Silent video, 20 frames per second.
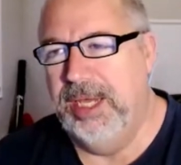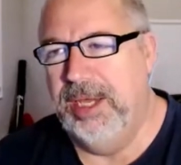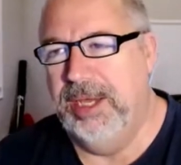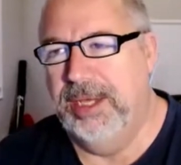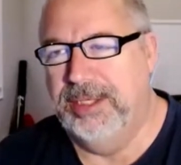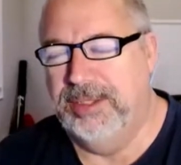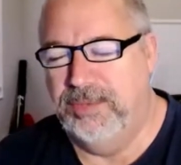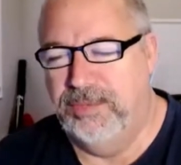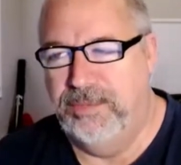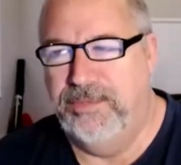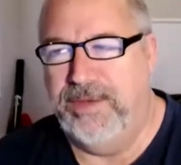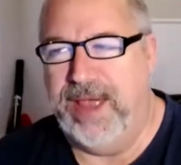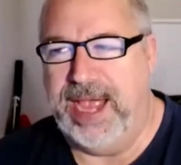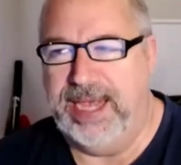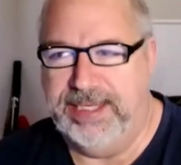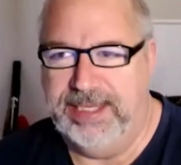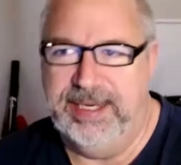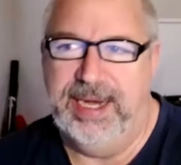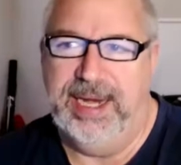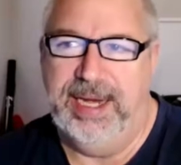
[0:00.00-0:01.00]
it's
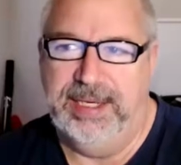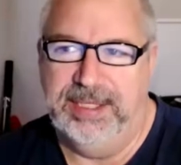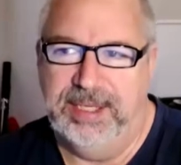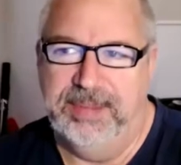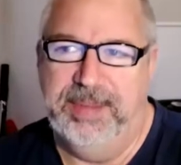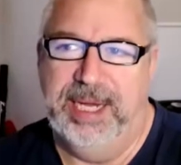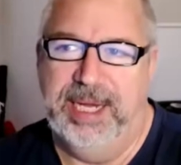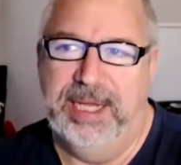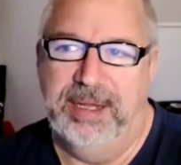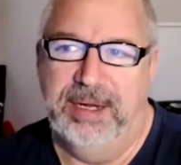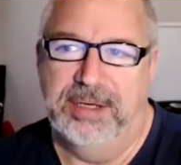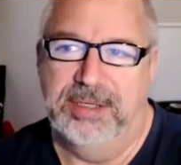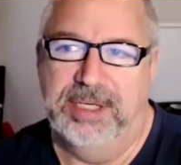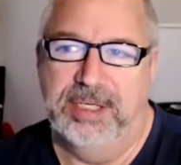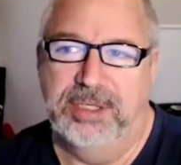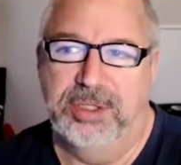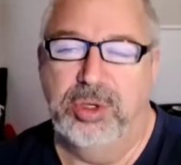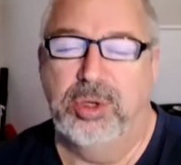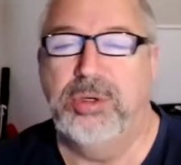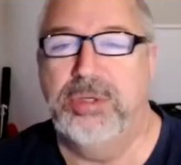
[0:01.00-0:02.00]
fascinating to me. There's
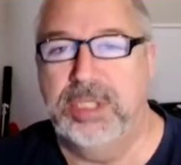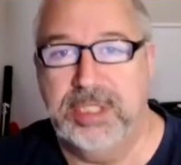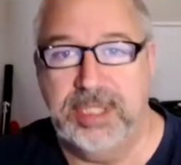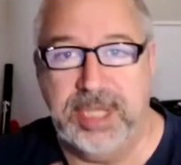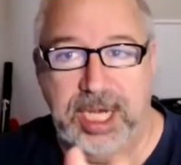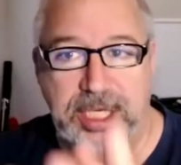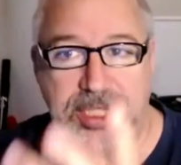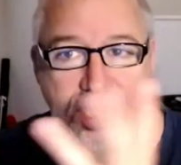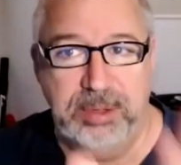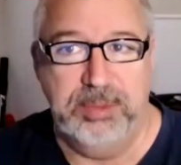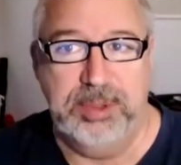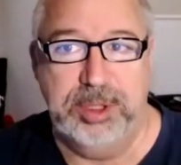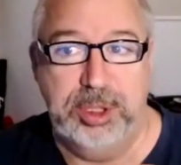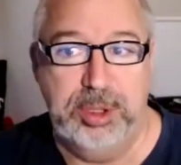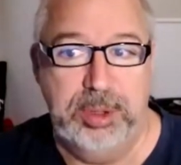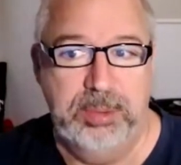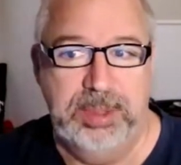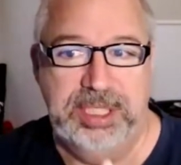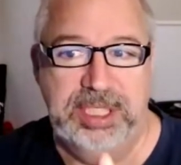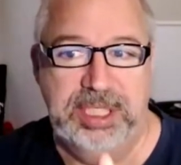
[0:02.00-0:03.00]
this whole discussion,
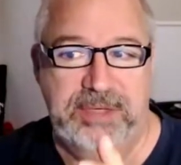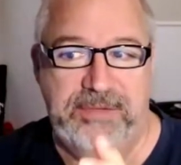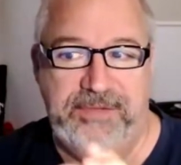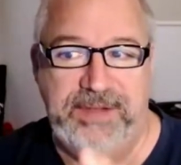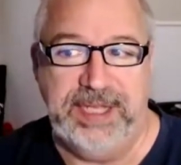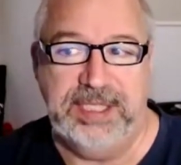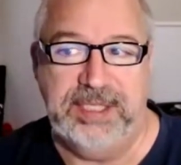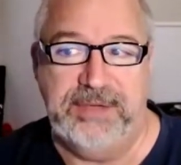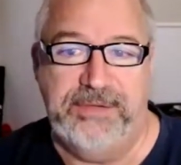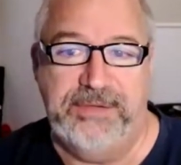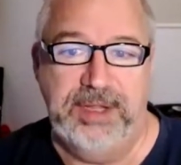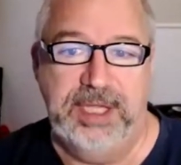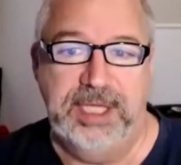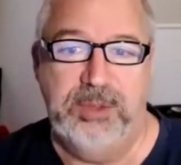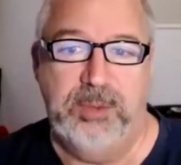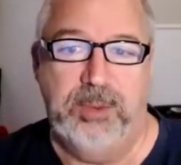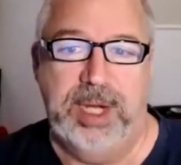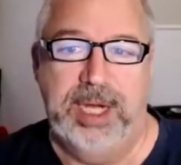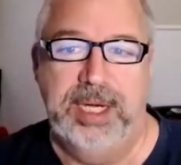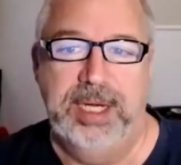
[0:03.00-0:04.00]
which which is fits for
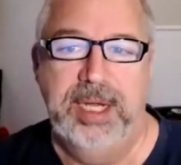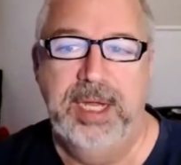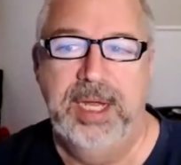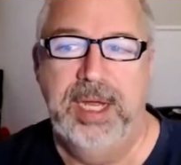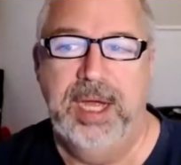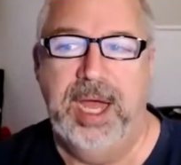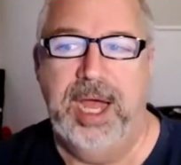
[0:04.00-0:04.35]
this one,